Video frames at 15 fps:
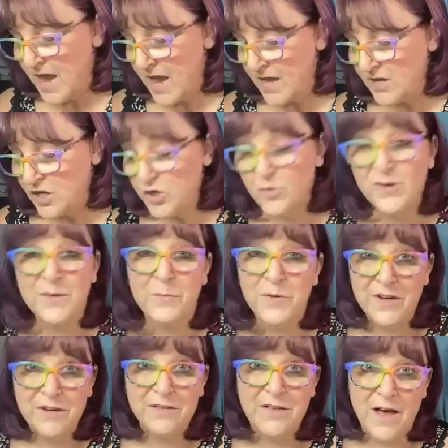And you can
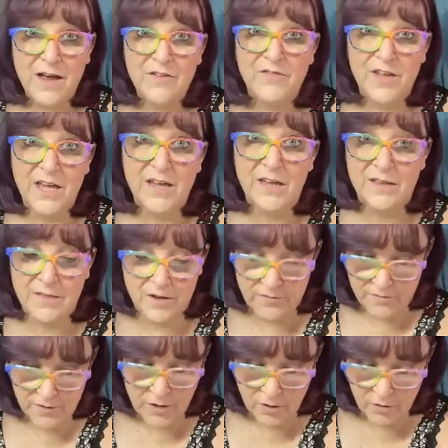put a lot of ink in
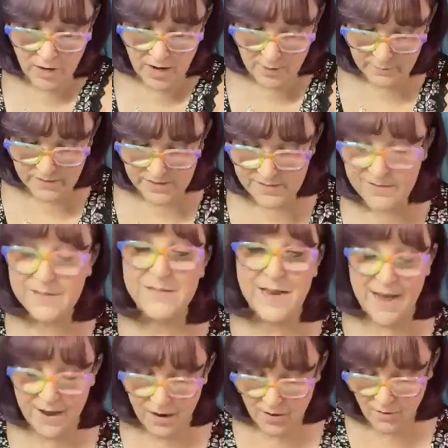there for a gram. This is
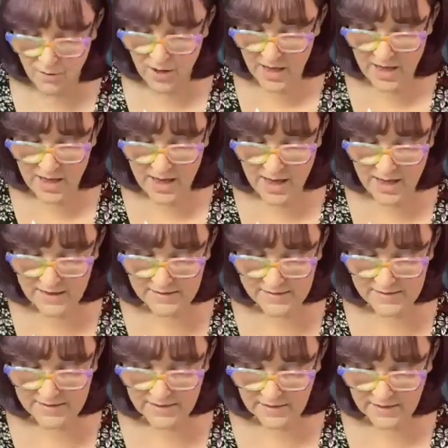now
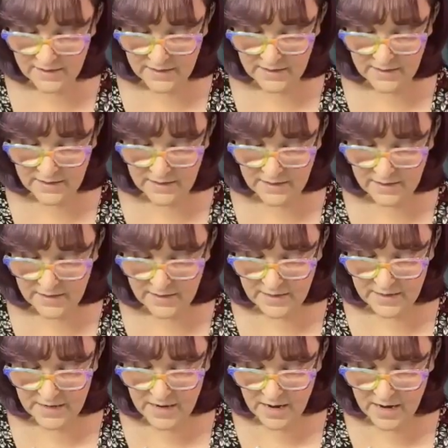at
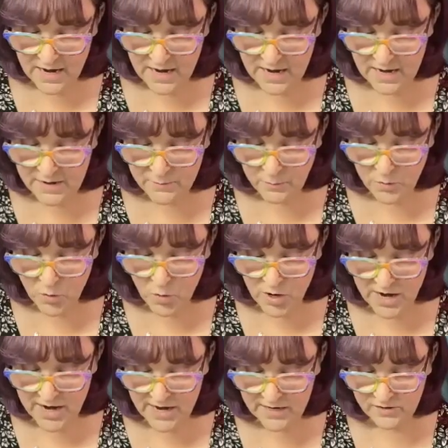
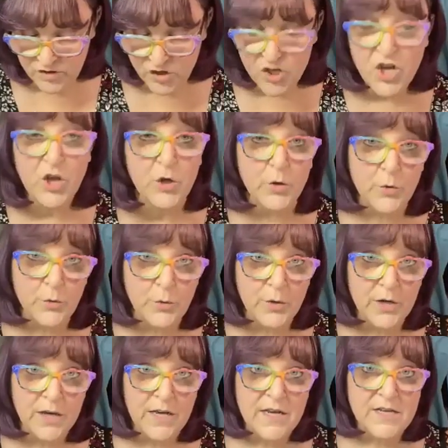9.2.
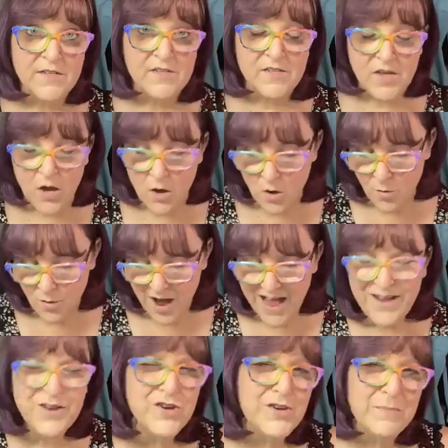So
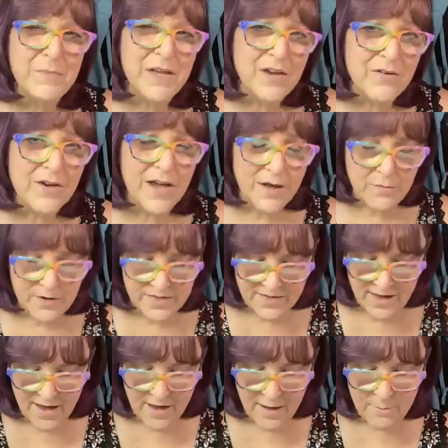I could be okay
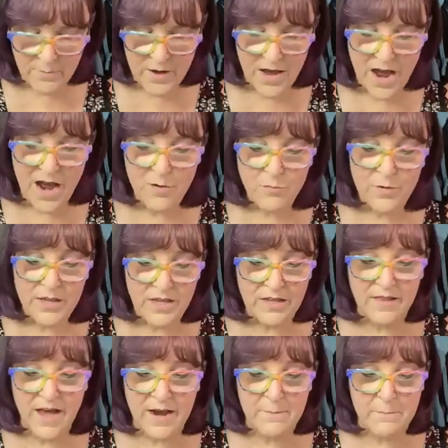with that, but I
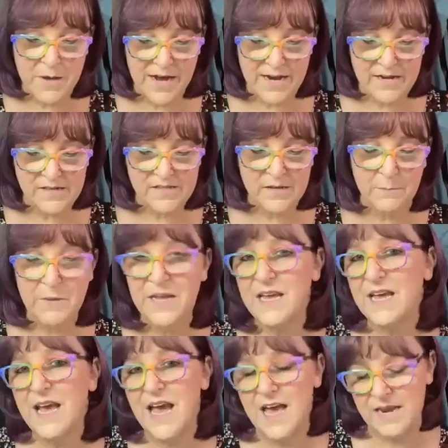really like mine to
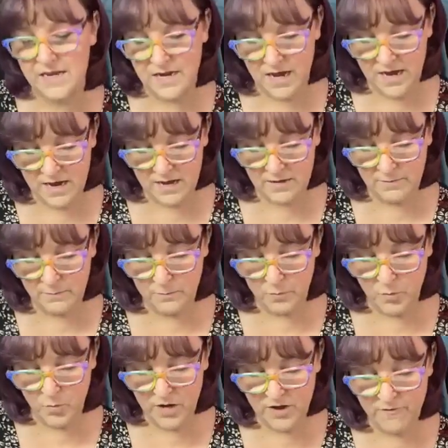be at
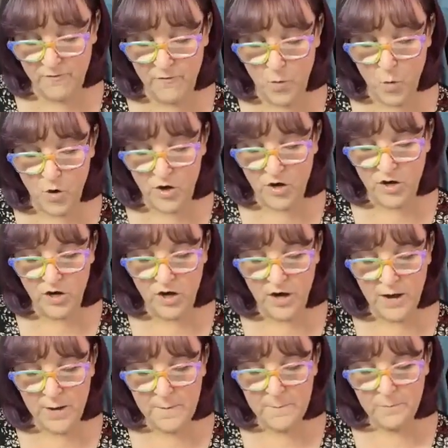9.4.